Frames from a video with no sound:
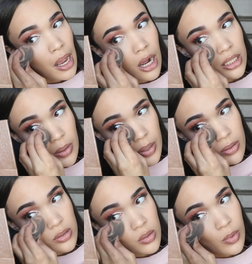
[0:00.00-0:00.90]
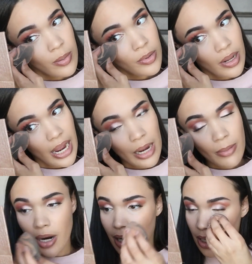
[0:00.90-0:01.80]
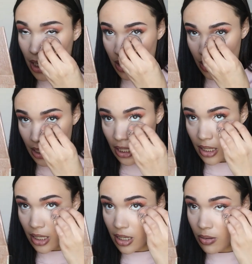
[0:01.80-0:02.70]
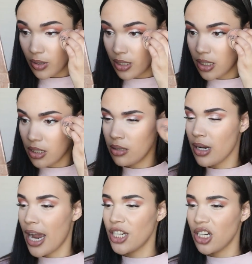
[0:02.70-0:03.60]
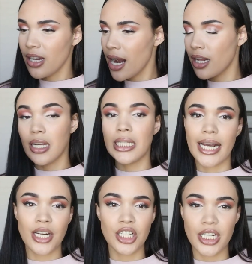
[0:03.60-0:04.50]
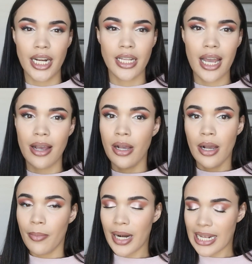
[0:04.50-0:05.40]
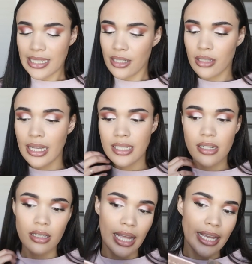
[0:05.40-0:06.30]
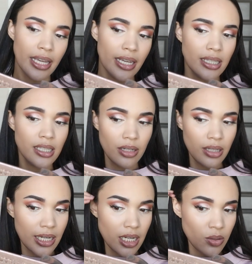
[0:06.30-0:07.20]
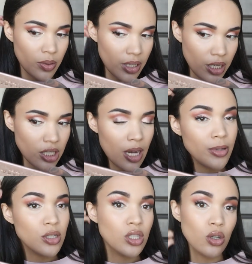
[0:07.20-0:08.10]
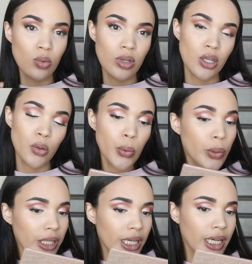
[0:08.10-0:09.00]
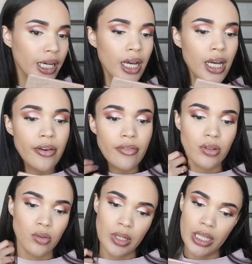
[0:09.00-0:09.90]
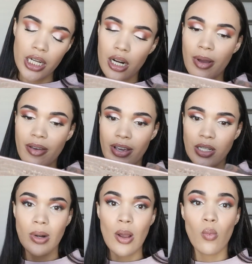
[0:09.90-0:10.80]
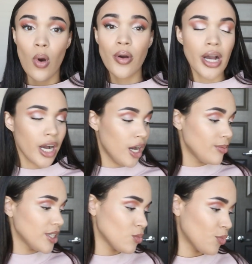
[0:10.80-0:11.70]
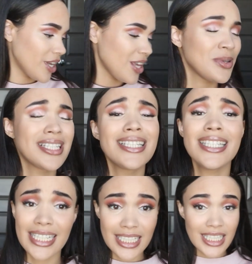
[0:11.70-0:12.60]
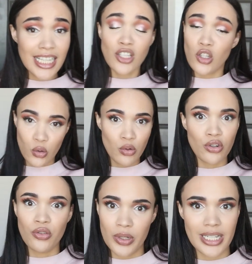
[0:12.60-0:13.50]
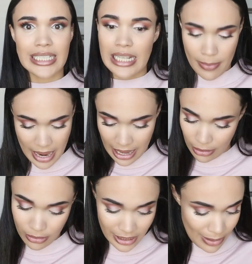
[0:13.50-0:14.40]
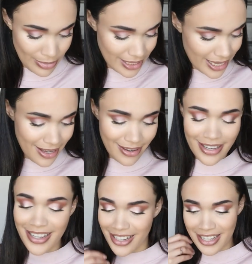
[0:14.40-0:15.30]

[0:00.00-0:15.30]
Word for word: Also, I use the Rare Beauty Eye Brightener underneath it, which I should have got a, a, lighter shade in that, but I still I still like it. It still like does a really good job. It's still really cooling. Feels really good on my face. When I woke up this morning, it was 62 degrees in my house, and I'm just like,